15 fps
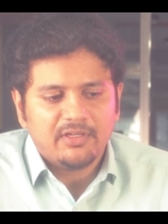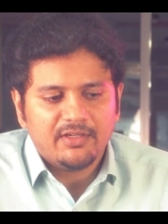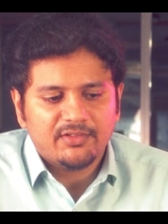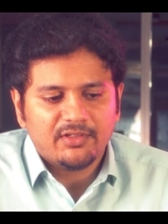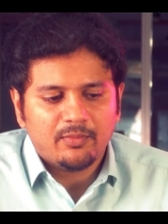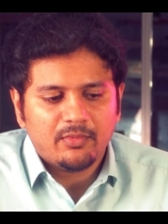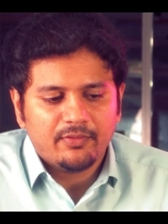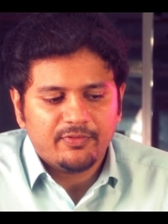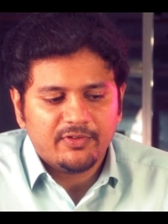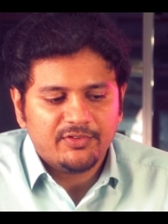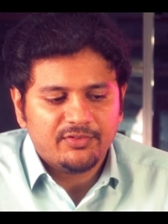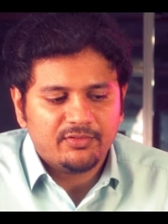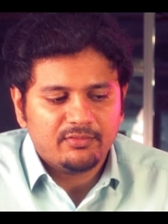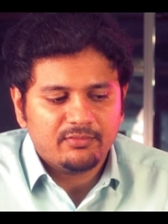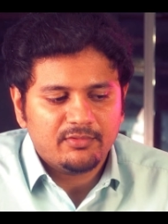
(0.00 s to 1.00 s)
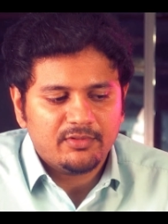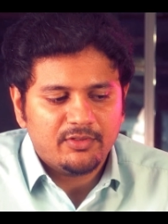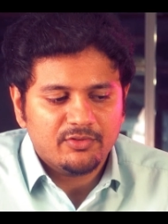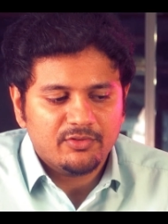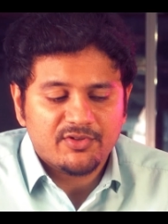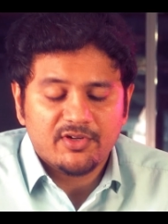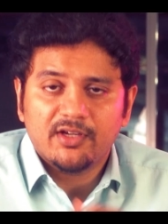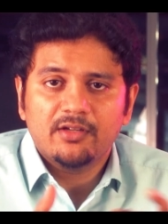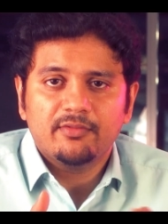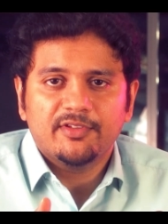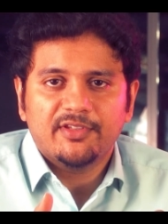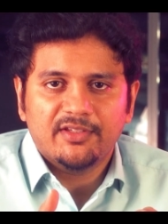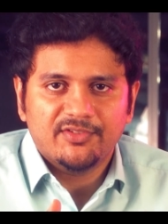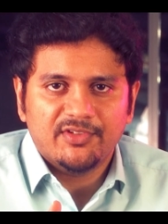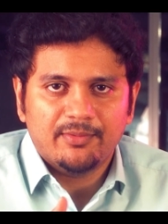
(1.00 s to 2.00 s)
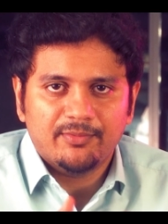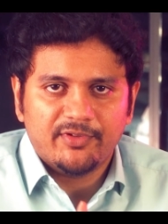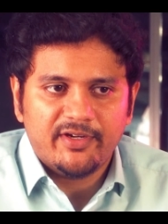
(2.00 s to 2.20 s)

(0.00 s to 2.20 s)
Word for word: and some of us you know struggle with exams